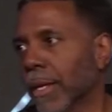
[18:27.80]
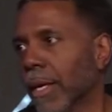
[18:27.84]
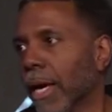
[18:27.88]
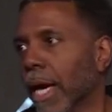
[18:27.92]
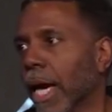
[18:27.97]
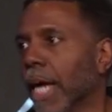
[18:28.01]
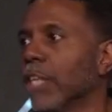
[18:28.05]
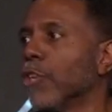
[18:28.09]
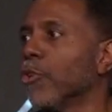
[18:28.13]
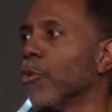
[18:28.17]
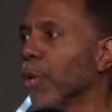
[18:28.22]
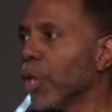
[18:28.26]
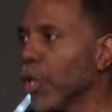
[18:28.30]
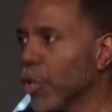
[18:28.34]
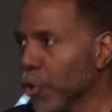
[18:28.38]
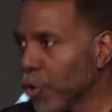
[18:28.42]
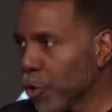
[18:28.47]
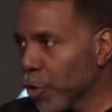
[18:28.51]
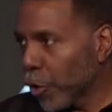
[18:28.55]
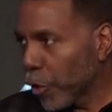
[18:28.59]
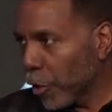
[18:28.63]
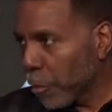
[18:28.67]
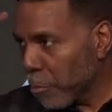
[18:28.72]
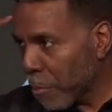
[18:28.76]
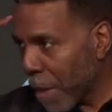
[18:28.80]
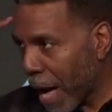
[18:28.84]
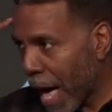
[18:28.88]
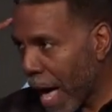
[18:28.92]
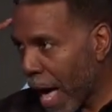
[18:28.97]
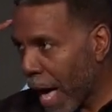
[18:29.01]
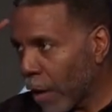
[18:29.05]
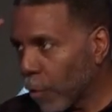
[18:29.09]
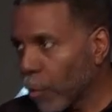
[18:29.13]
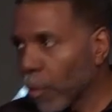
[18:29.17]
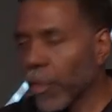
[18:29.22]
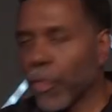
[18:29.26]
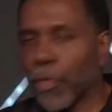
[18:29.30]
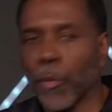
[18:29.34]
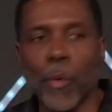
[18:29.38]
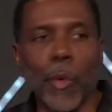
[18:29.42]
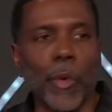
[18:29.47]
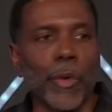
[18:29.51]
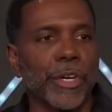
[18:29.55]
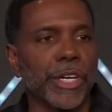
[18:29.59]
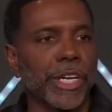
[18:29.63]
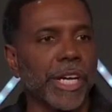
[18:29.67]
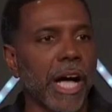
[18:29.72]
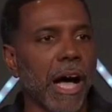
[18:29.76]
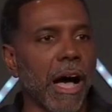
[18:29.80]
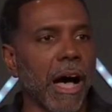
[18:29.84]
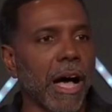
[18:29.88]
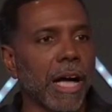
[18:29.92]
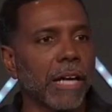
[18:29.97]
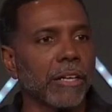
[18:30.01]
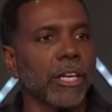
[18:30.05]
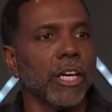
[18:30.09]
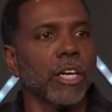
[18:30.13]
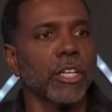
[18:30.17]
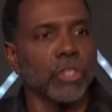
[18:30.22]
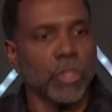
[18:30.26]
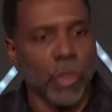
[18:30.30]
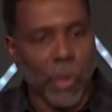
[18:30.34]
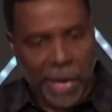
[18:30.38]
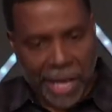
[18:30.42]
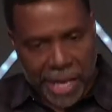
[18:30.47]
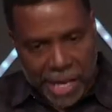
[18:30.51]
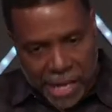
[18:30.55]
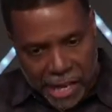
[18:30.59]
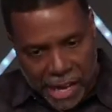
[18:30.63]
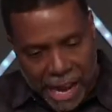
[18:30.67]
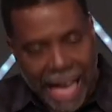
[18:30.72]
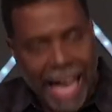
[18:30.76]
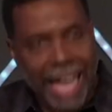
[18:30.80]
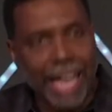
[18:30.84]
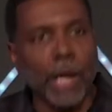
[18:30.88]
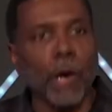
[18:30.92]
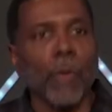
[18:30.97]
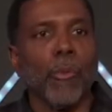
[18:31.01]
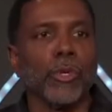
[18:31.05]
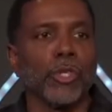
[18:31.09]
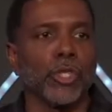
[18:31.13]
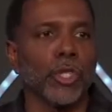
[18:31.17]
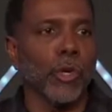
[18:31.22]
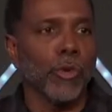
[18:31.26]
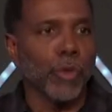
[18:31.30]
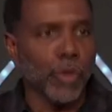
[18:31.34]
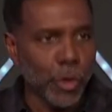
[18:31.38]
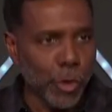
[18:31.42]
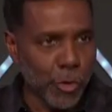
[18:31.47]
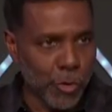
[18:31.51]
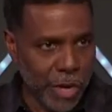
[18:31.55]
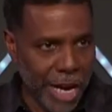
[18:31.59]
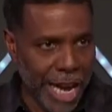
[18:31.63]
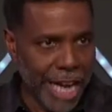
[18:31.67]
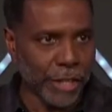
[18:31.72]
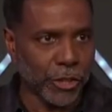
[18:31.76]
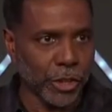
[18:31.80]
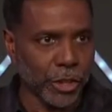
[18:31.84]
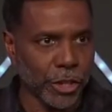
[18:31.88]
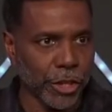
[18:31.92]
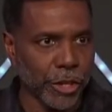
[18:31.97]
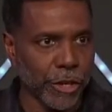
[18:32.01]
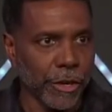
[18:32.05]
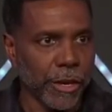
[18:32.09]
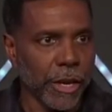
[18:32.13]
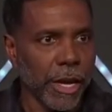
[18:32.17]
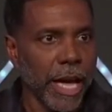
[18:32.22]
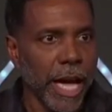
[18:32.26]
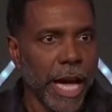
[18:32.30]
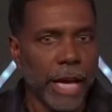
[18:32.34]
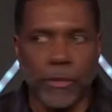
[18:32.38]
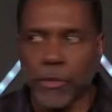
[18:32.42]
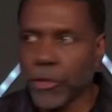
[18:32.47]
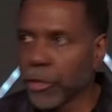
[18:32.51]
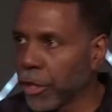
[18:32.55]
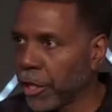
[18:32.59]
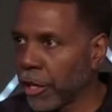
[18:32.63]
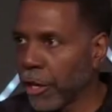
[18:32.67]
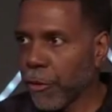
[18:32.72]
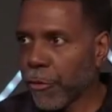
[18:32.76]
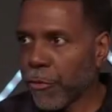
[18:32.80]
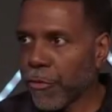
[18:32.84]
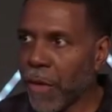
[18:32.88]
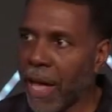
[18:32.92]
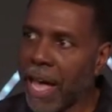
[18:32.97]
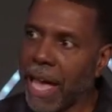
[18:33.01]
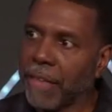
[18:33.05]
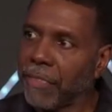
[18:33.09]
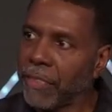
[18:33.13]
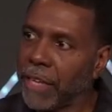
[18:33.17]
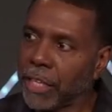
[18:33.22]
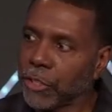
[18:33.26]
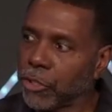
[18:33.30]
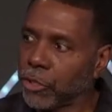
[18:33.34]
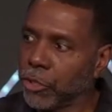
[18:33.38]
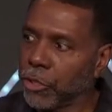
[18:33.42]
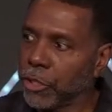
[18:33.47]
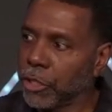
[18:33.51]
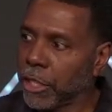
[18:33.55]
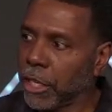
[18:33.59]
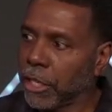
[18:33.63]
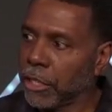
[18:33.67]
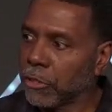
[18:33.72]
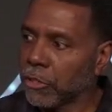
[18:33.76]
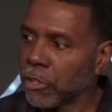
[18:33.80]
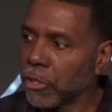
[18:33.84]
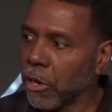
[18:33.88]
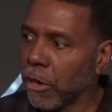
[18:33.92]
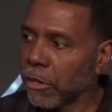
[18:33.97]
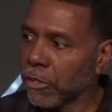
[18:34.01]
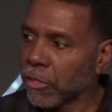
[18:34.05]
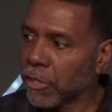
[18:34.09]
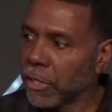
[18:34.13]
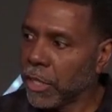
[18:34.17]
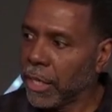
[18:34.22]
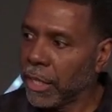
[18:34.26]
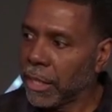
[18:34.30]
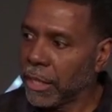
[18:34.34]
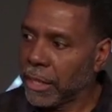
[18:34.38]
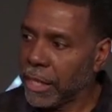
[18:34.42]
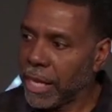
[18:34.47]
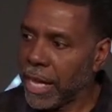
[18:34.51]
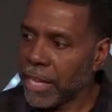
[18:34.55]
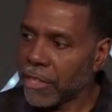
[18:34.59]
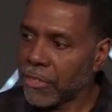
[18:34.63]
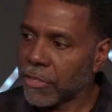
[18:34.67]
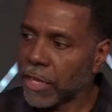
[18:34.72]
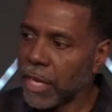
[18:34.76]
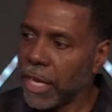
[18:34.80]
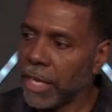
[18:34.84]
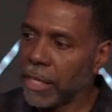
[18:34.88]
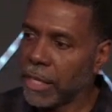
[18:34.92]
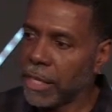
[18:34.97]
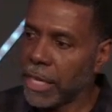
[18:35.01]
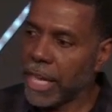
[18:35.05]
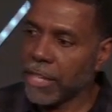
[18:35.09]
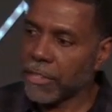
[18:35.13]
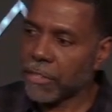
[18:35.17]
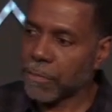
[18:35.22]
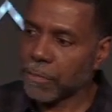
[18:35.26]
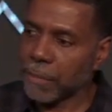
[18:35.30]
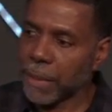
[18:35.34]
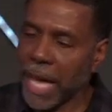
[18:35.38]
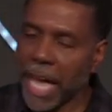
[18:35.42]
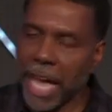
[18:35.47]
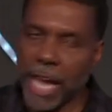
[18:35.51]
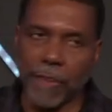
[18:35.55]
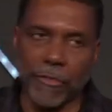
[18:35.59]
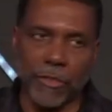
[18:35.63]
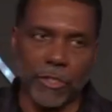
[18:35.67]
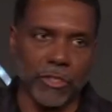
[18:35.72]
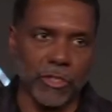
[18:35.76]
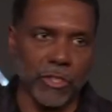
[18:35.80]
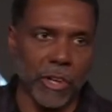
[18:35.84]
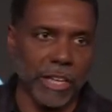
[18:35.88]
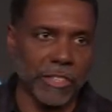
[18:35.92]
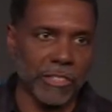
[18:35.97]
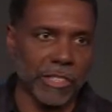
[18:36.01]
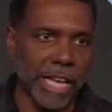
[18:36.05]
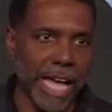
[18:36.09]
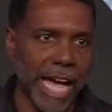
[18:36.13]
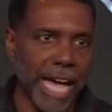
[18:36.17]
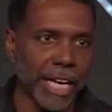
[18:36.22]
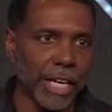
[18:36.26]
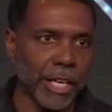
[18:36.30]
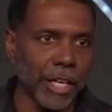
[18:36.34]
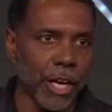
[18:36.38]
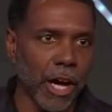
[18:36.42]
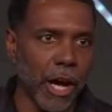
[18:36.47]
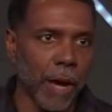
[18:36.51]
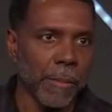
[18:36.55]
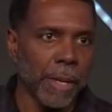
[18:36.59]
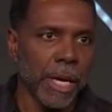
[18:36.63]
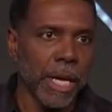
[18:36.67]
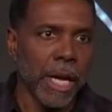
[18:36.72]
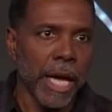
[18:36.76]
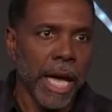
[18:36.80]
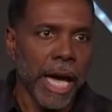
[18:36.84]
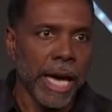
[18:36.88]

and you renew your mind with the Word of God so it can line up with your new nature. And you're going to find that you're going to start sinning less and less. Behavior starts lining up.